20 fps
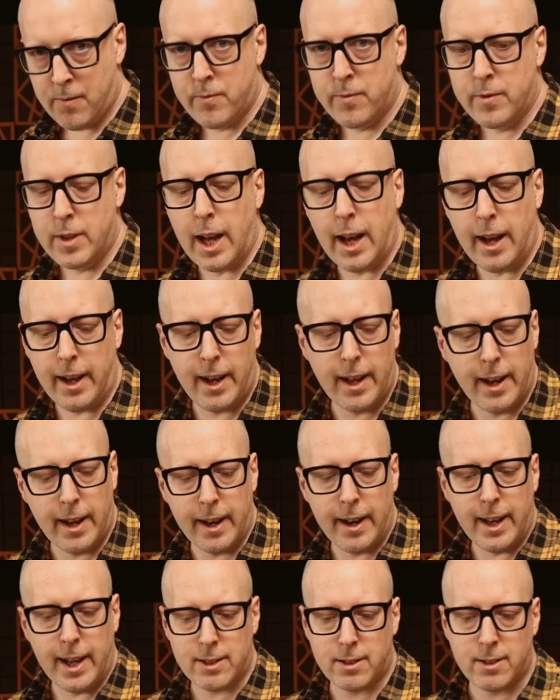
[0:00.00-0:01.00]
Yeah,
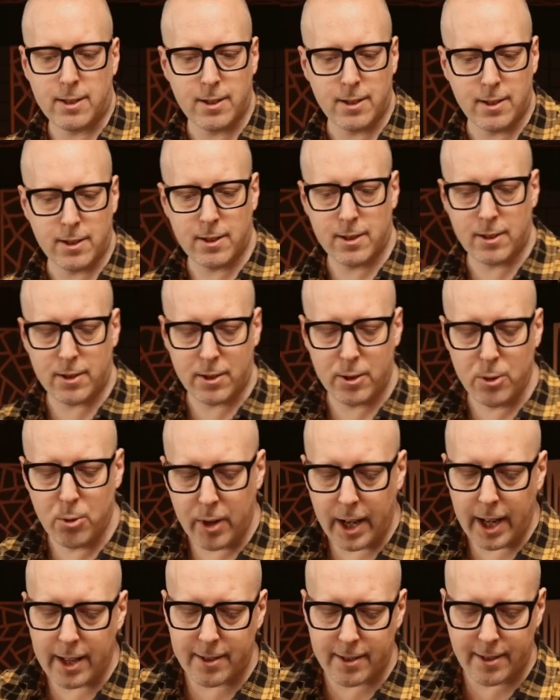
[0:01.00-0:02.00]
and as soon
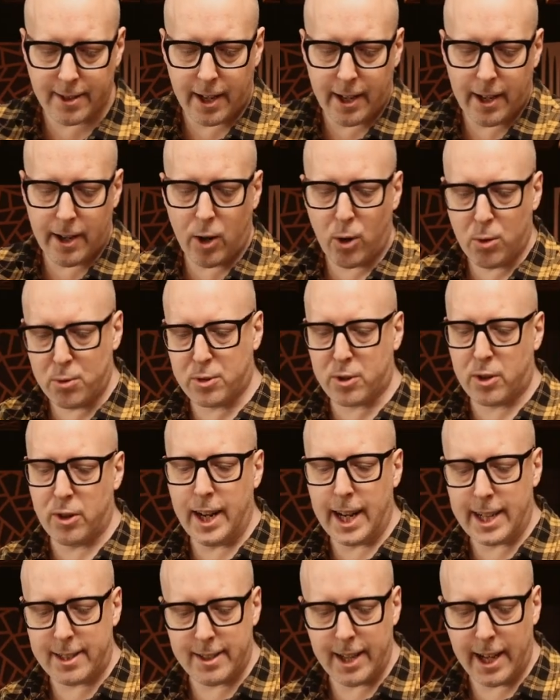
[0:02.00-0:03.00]
as the host
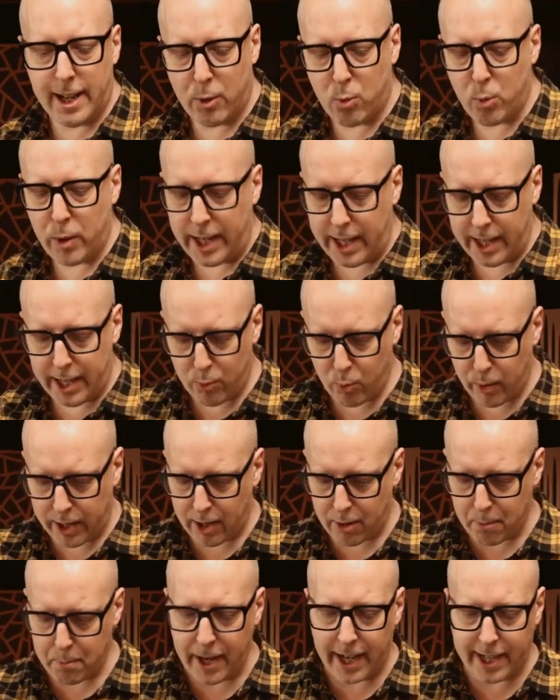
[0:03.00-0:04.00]
connects, yeah, we, we
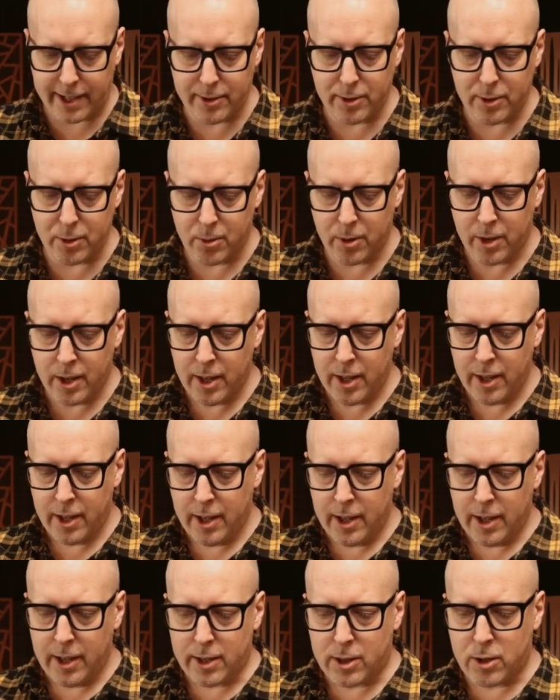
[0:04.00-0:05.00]
are back to
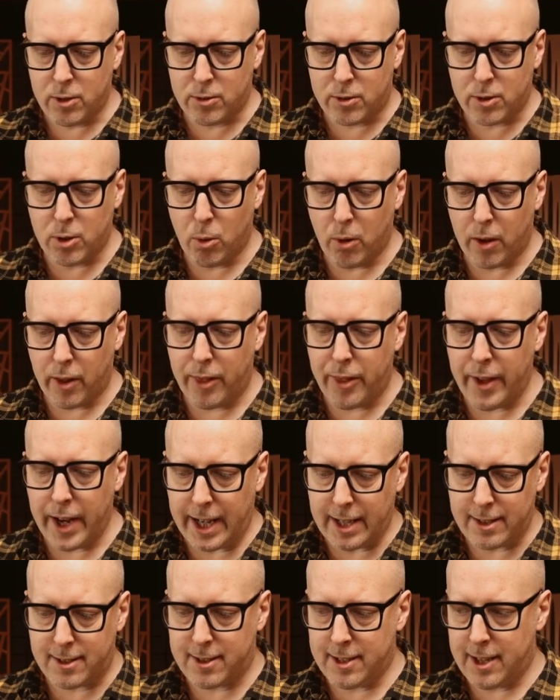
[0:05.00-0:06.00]
controlling
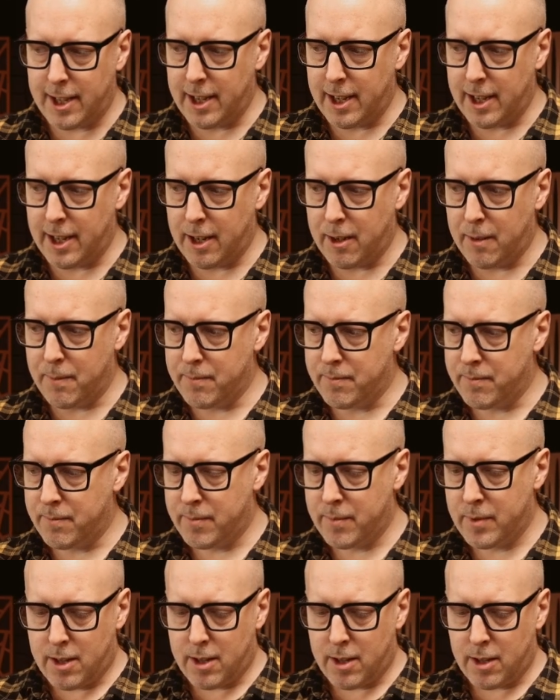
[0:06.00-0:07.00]
things. Um,
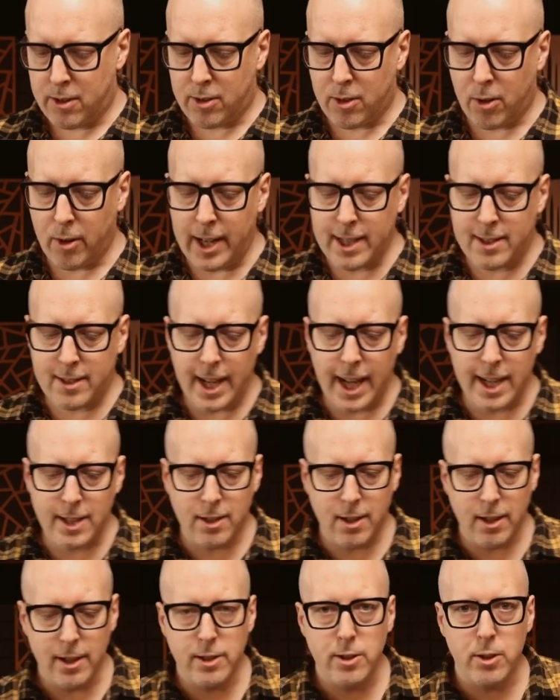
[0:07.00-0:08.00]
so let's
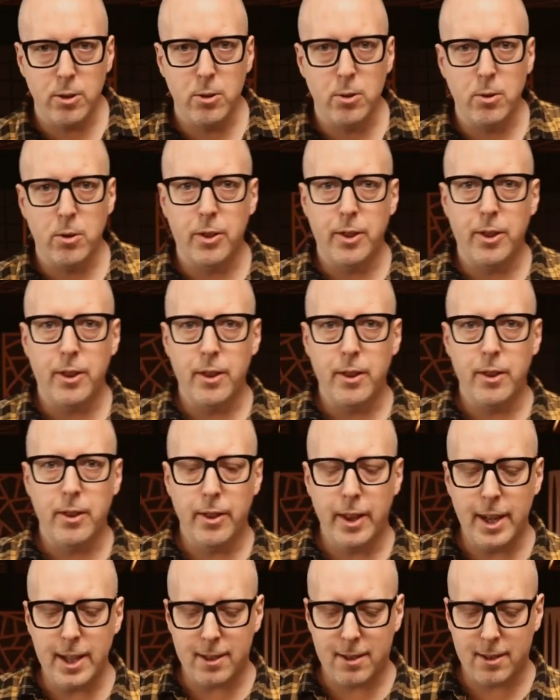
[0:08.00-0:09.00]
actually do
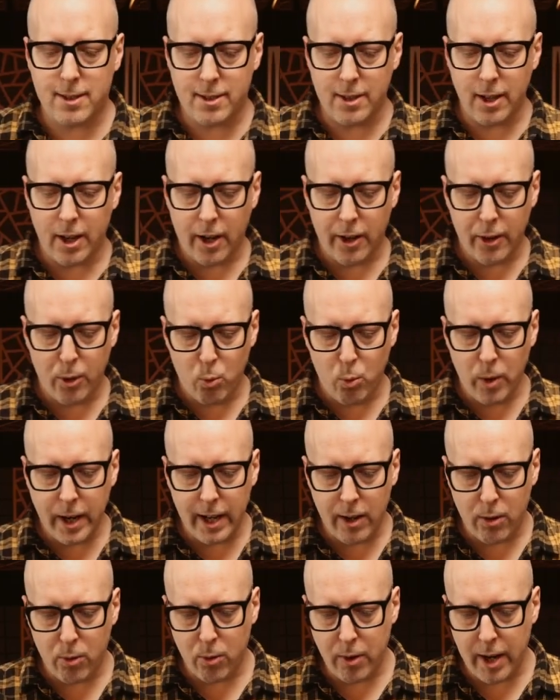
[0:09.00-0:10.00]
this the other way
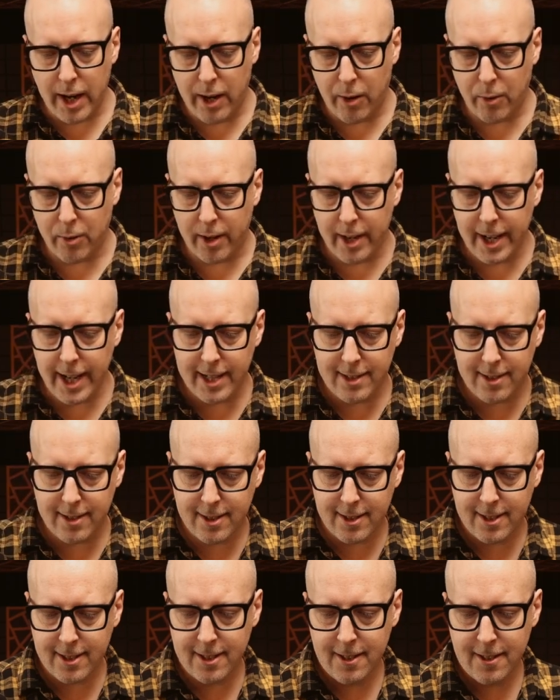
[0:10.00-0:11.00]
around.
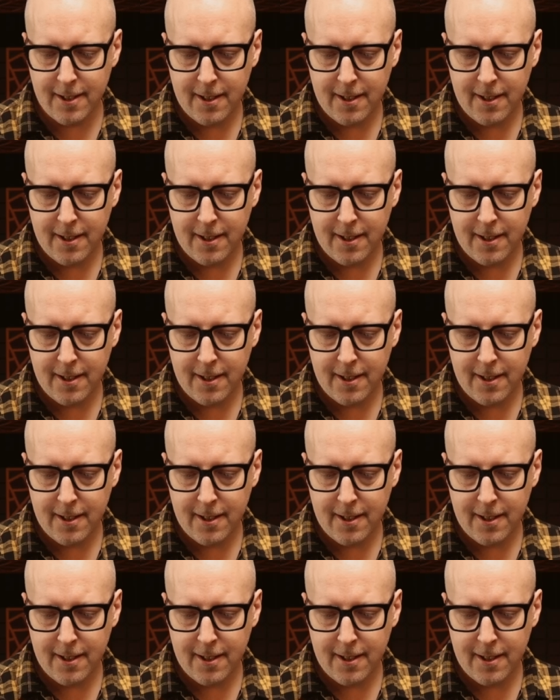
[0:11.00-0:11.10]
Let's